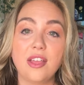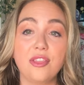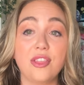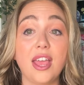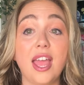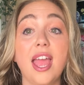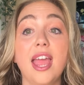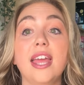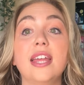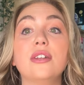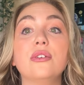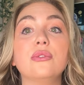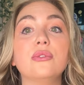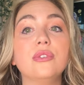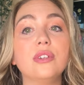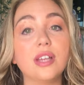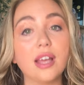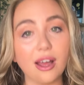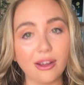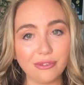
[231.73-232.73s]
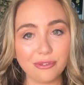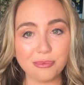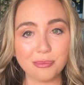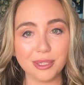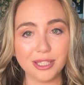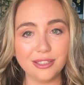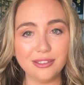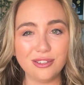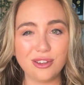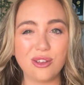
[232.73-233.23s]
The head of
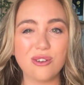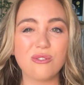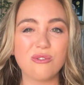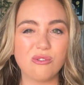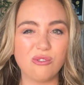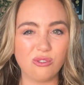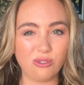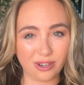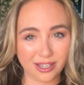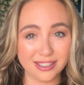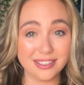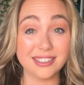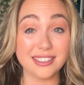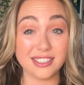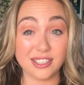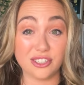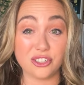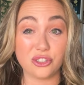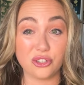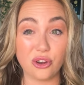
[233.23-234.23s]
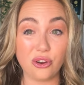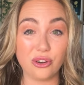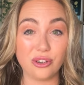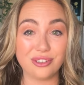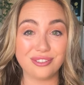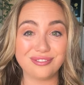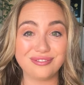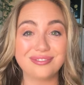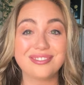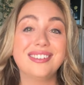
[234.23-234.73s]
government runs the show,
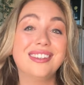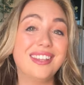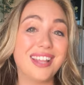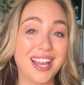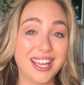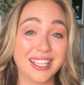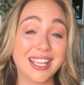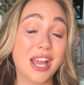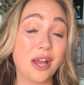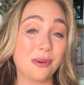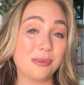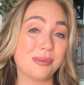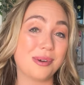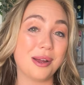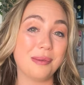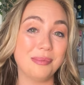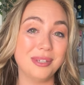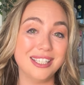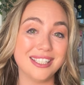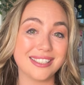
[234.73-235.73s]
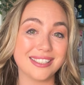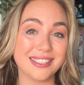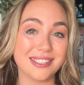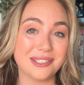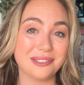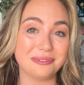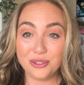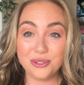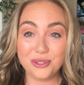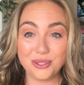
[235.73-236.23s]
like our prime minister.